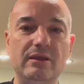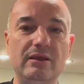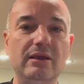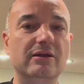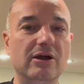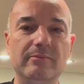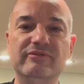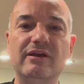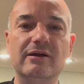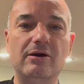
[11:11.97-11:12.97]
it
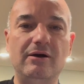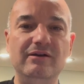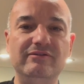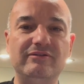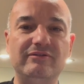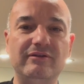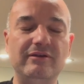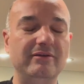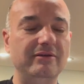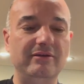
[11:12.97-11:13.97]
comes at a cost.
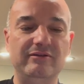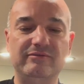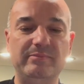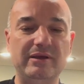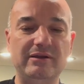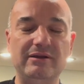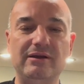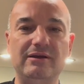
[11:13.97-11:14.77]
It's been